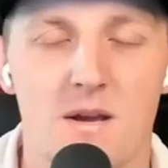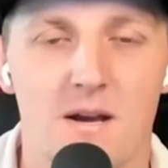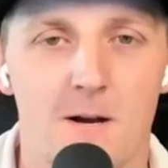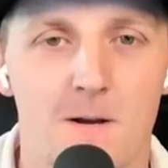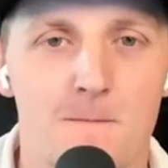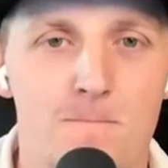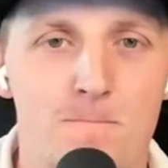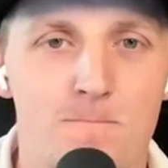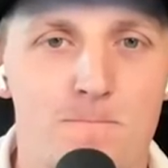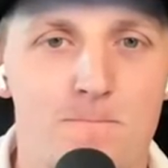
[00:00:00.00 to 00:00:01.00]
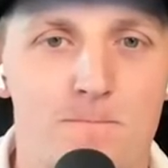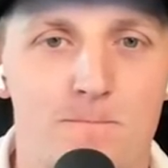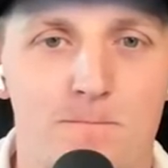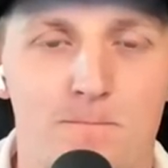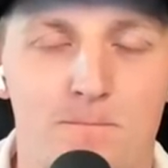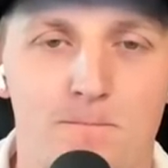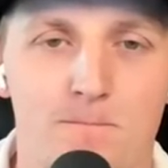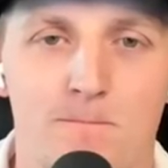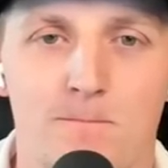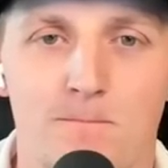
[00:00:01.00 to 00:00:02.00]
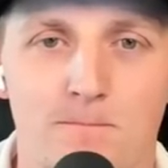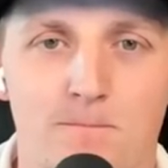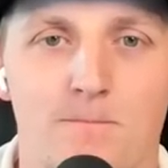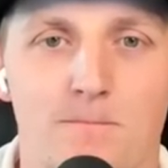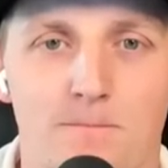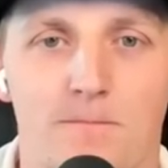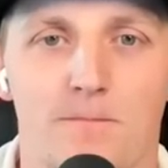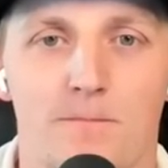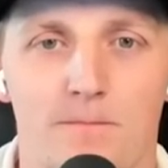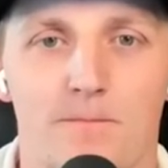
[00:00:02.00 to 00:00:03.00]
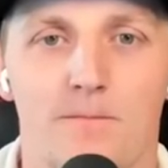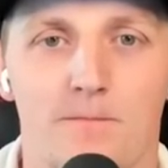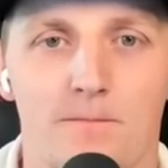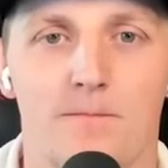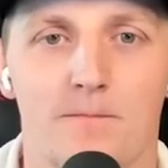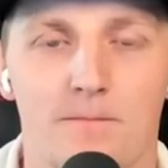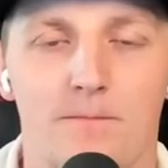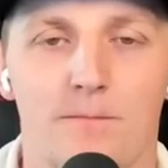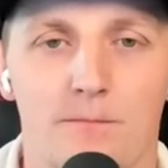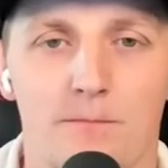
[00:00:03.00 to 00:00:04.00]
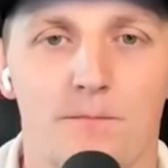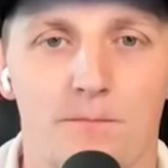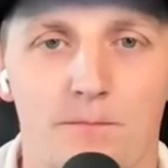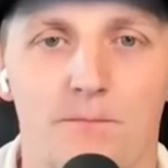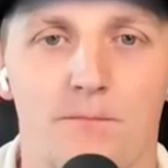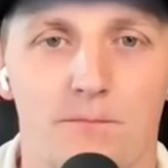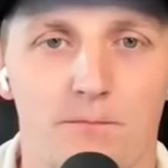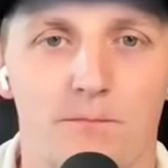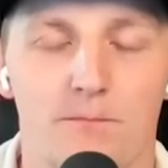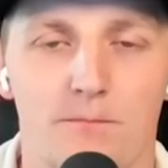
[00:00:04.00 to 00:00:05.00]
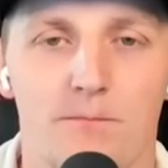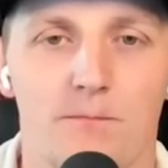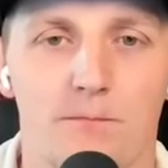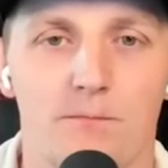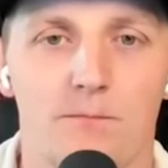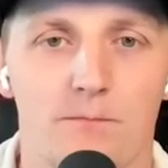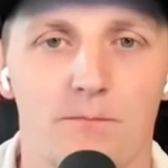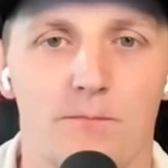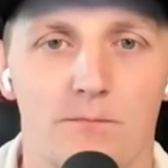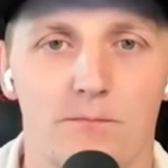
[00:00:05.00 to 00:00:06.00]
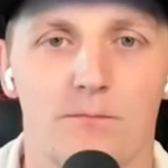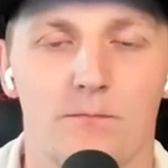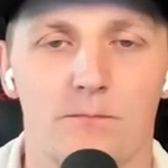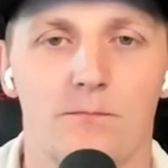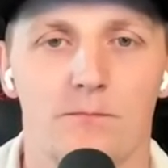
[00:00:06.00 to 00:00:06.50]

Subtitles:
(not speaking)